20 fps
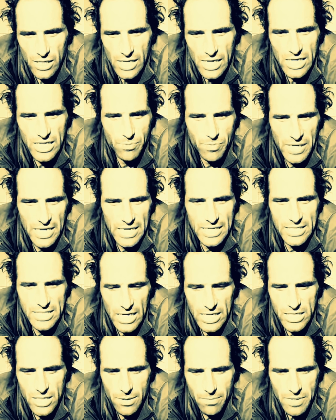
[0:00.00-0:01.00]
is being
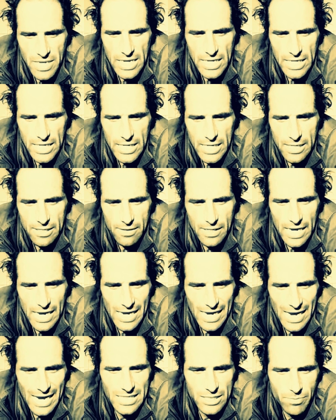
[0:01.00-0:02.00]
done to me,
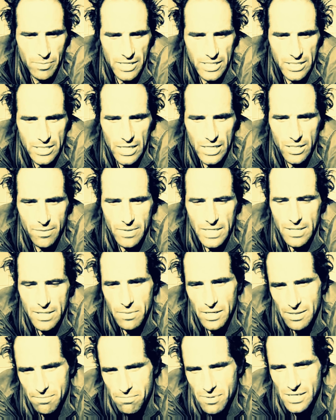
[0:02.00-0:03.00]
has been done to me,
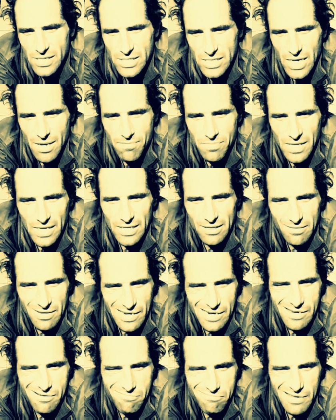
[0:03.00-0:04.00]
but something, you
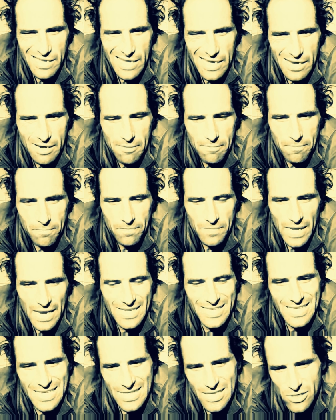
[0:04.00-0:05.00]
know, yeah.
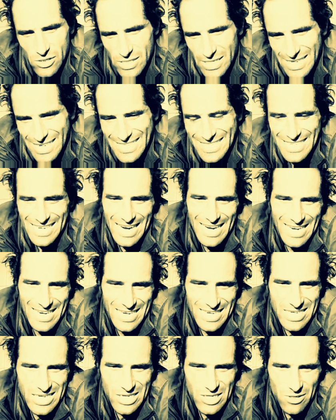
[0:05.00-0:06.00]
And see, there's an
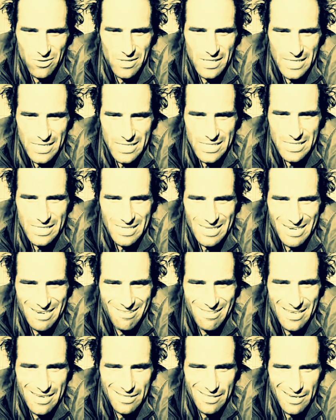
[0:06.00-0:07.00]
agenda to do this. You
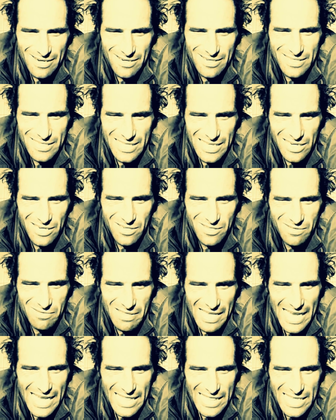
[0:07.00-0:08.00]
know, there's
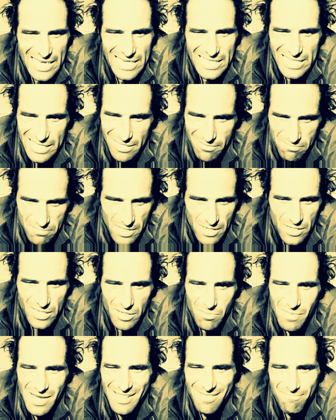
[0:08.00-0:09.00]

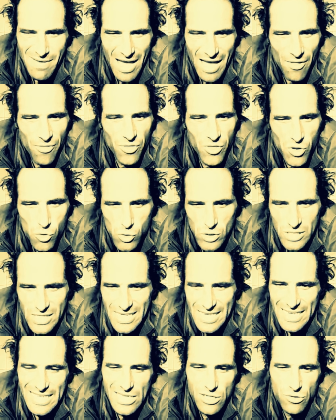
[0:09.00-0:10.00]
a
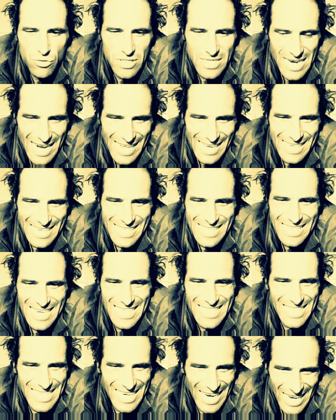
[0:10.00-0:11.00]
Malthusian eugenics
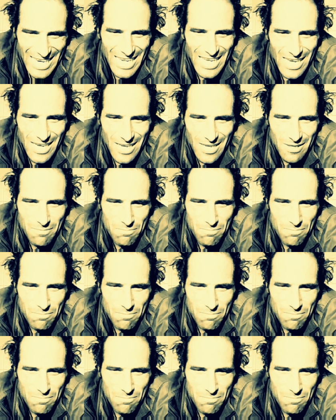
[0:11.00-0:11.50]
agenda.